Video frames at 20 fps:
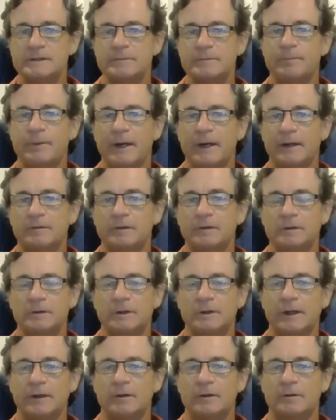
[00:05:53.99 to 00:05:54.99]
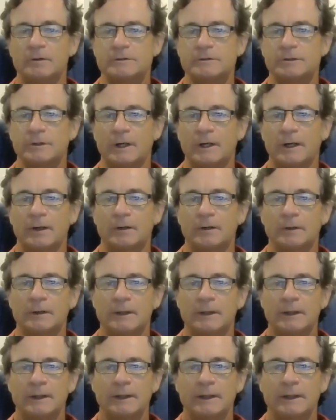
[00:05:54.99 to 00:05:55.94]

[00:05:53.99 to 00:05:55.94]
impact that you get on trail,